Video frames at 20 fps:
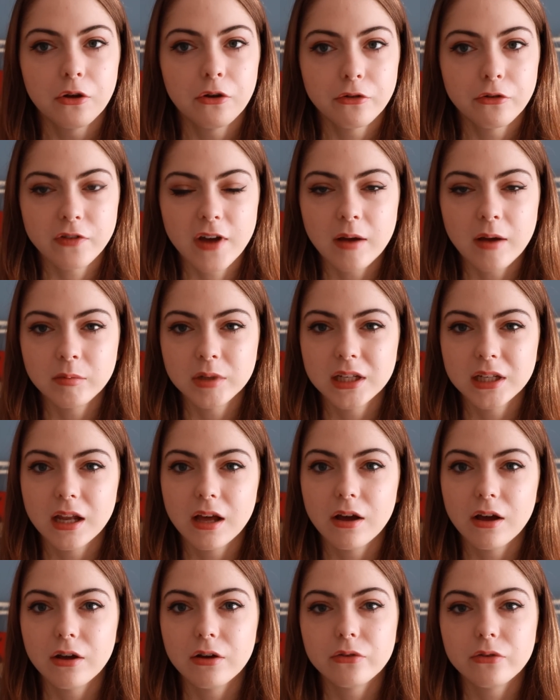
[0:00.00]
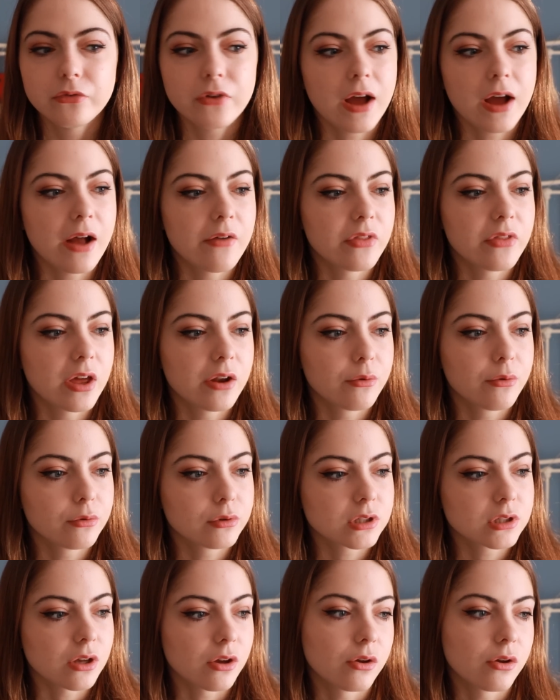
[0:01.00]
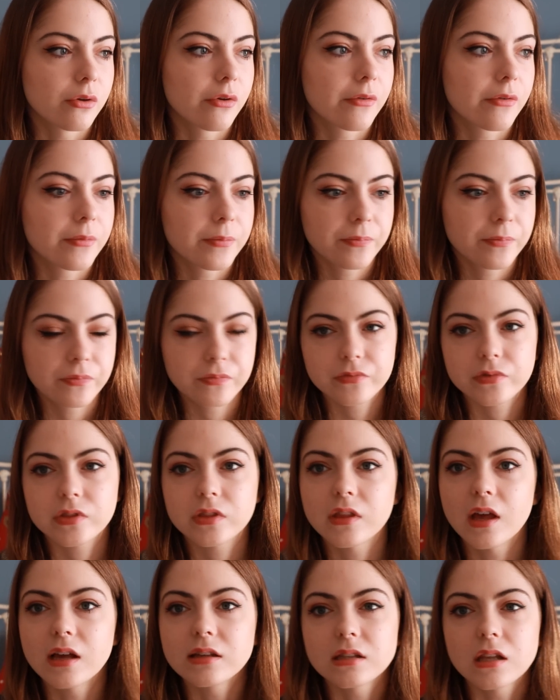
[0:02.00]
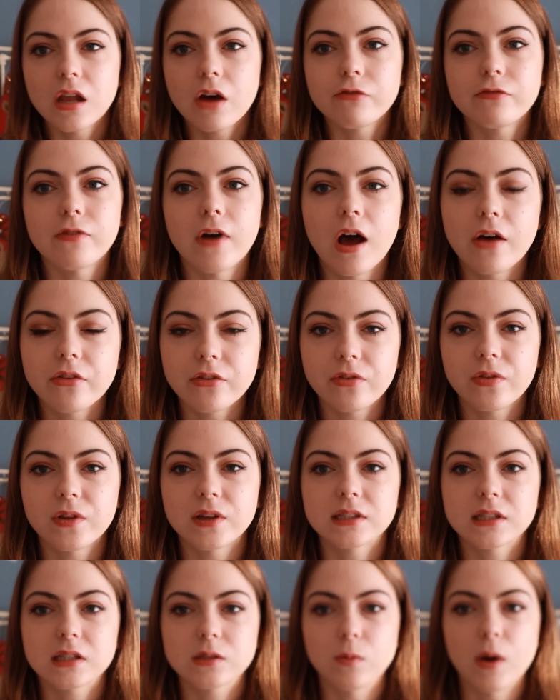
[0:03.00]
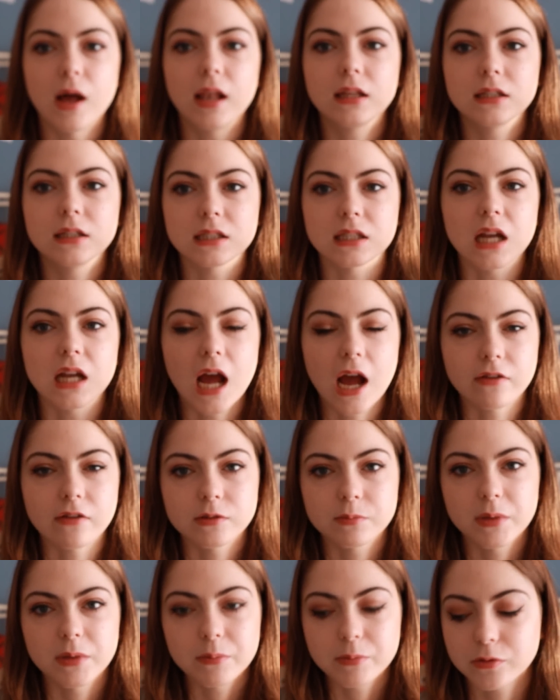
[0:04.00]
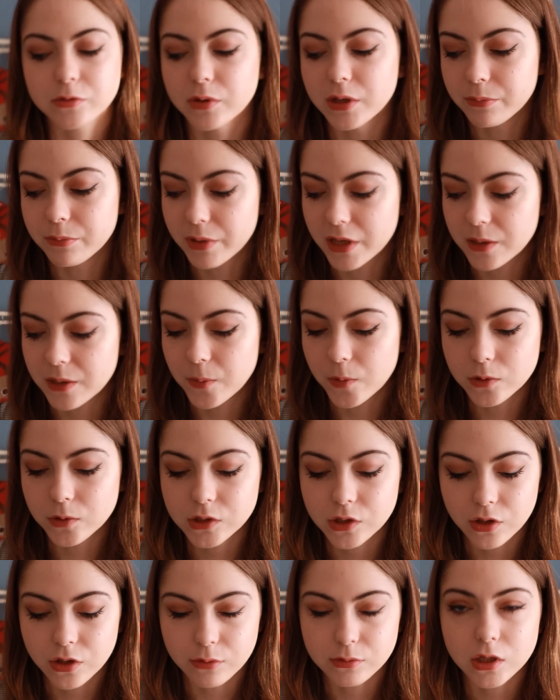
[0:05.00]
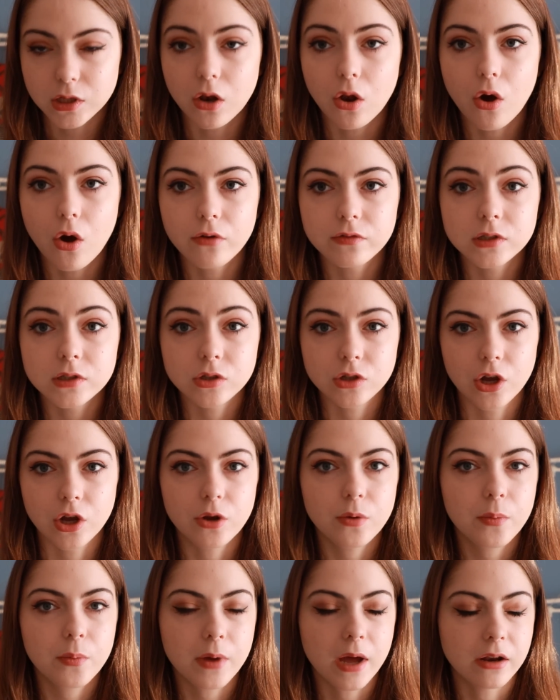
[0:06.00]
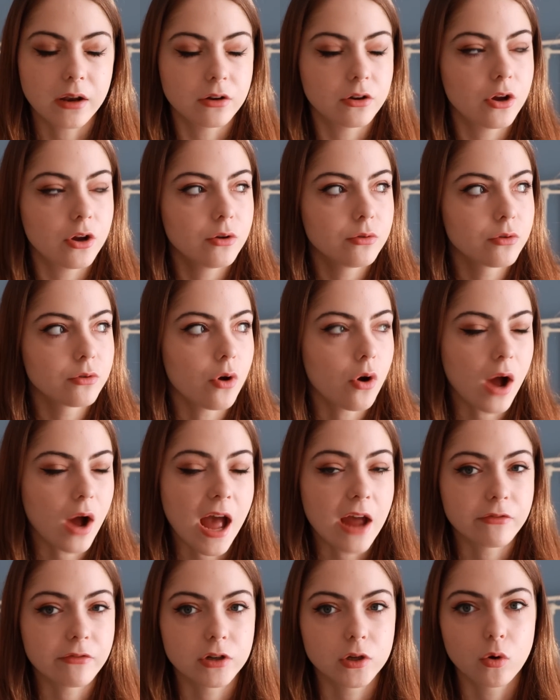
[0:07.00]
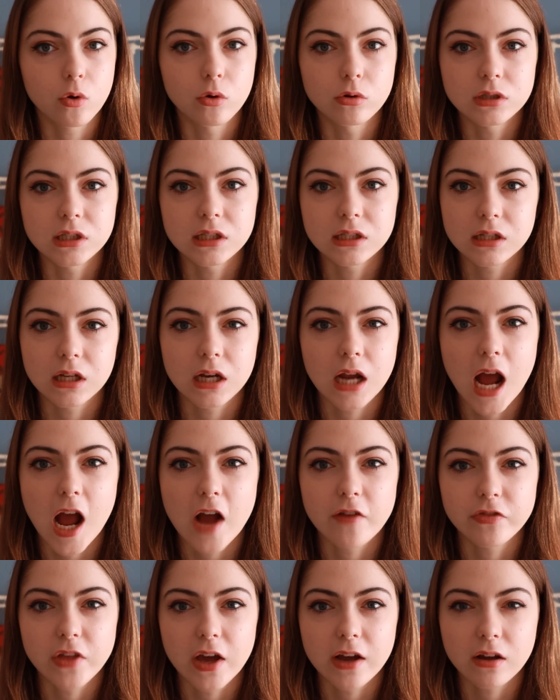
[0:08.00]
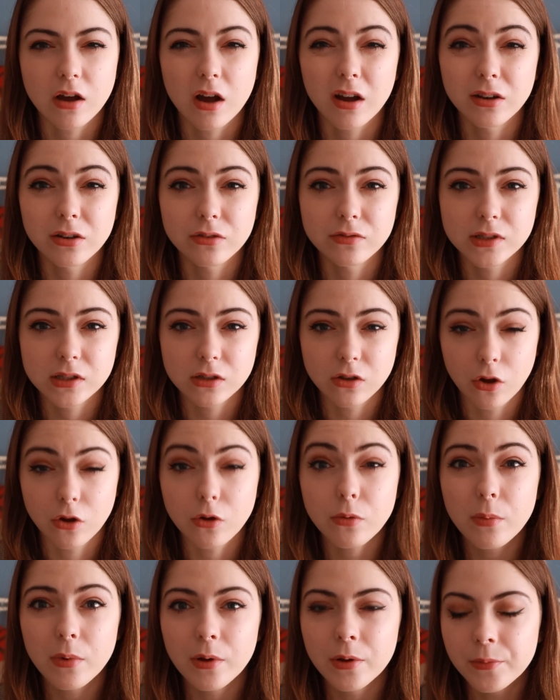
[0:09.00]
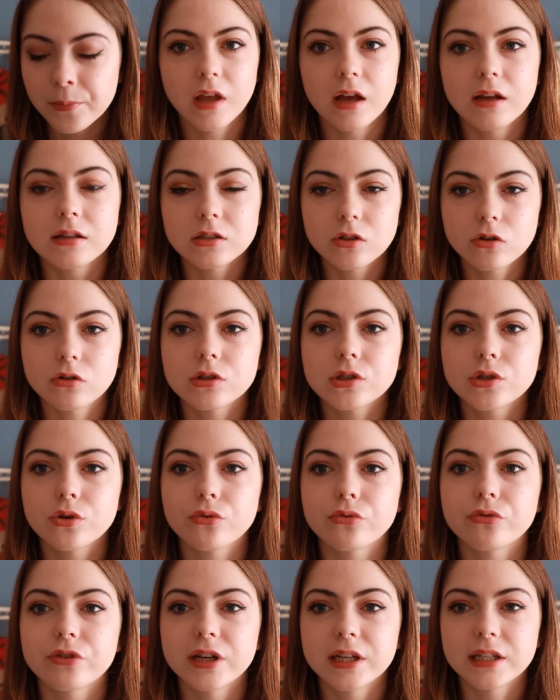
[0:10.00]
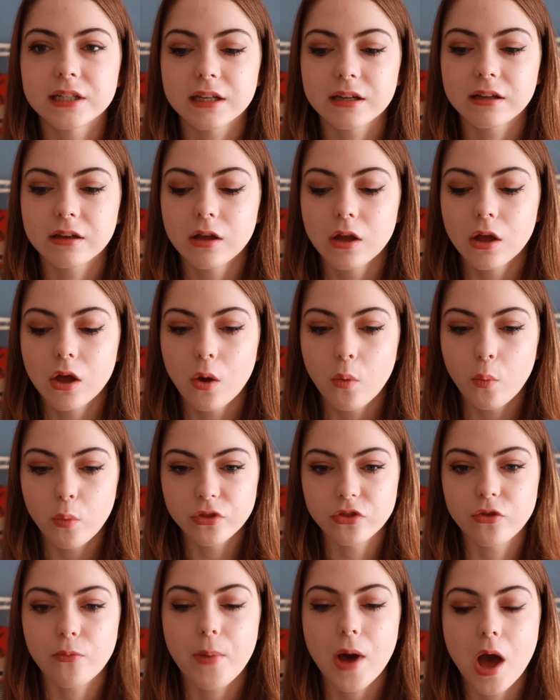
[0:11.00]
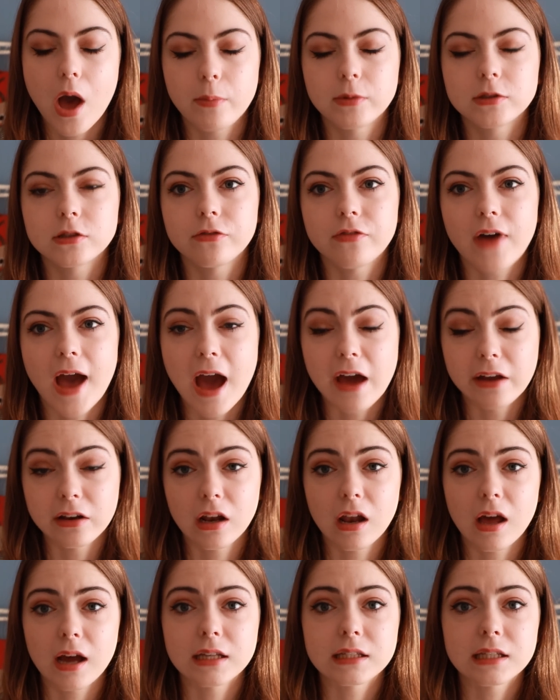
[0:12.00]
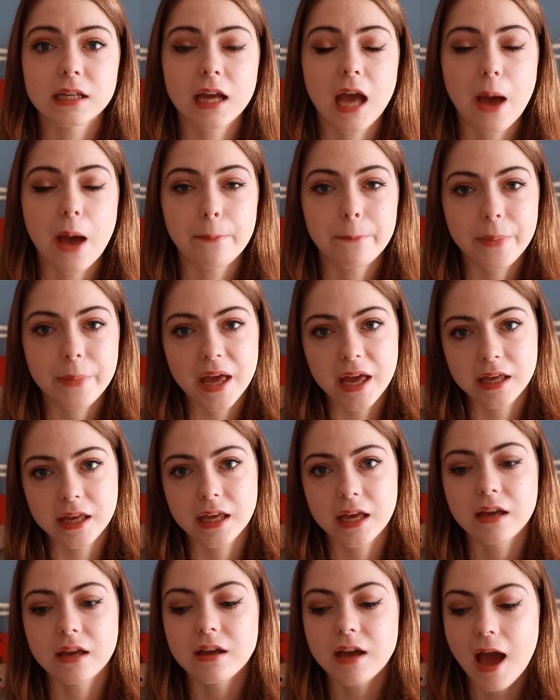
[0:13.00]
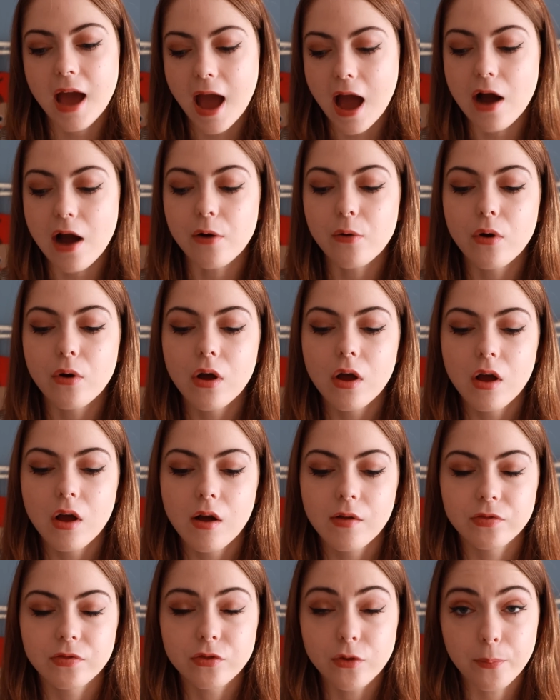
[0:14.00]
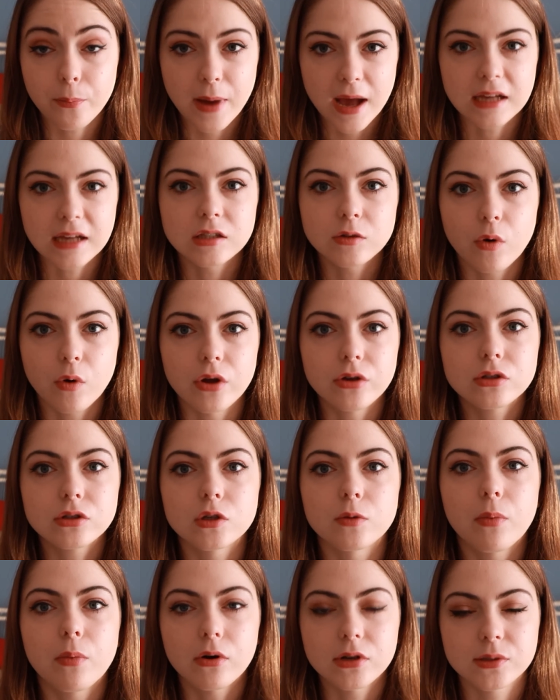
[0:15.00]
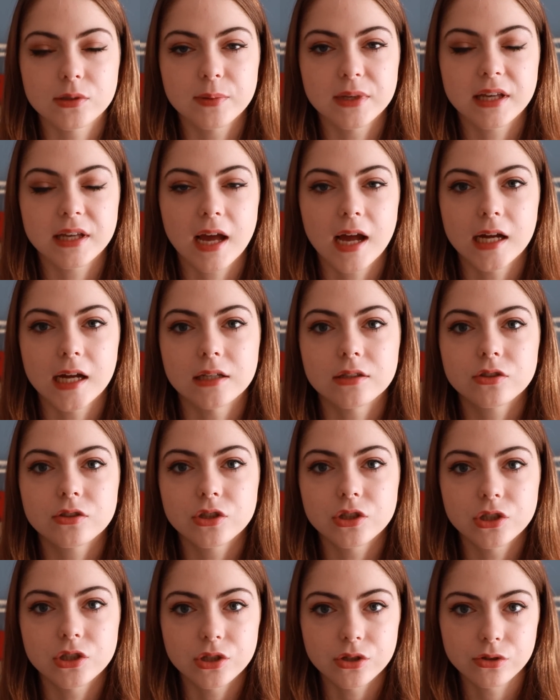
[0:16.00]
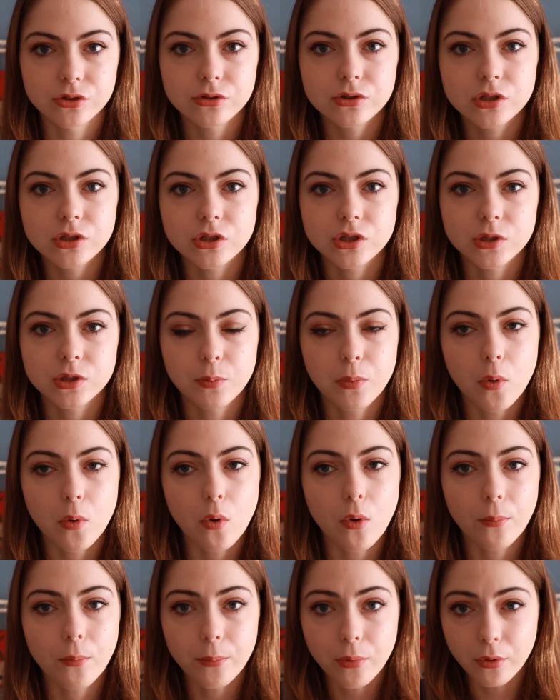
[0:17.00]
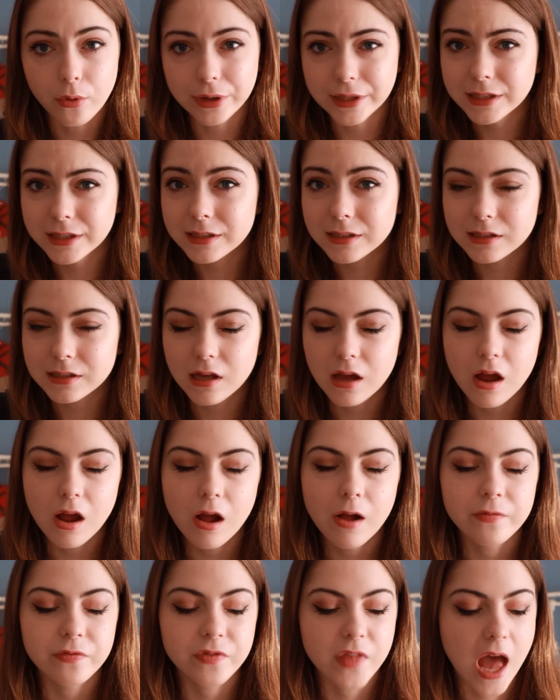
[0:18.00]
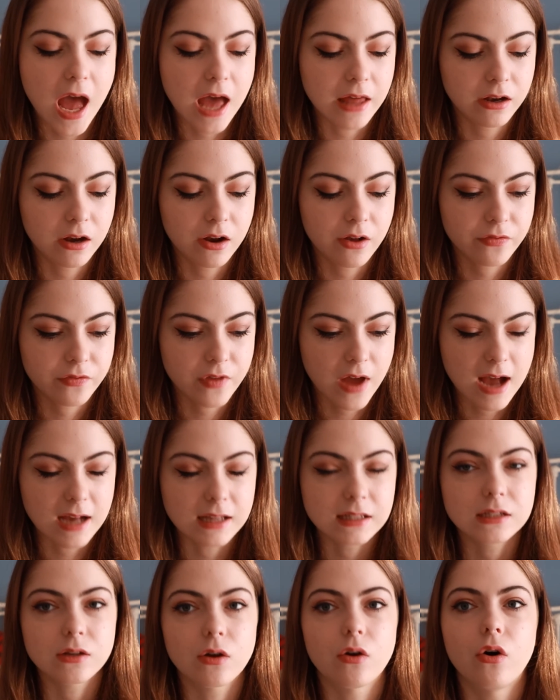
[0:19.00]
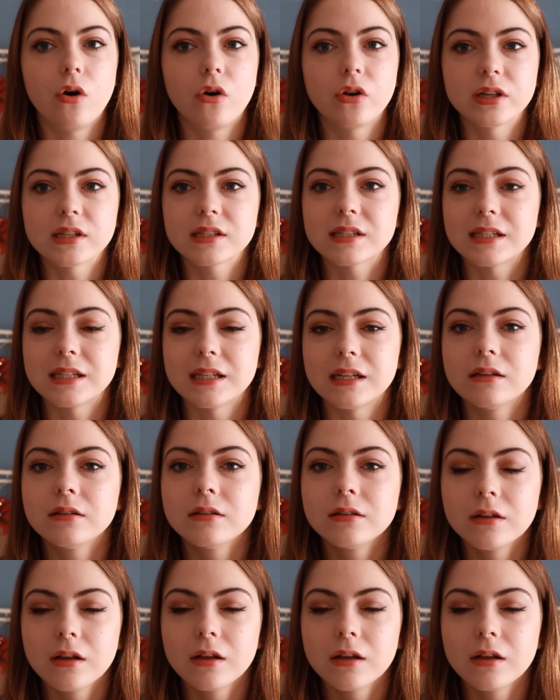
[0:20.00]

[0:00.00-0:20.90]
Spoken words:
family love, and then also there's love for other things as well. It didn't have to be between people, so there was a lot of scope, and I know not every course is going to have that kind of scope. As long as you're reading with the purpose of analysing and picking out the best quotes you possibly can to use to support points, then that's honestly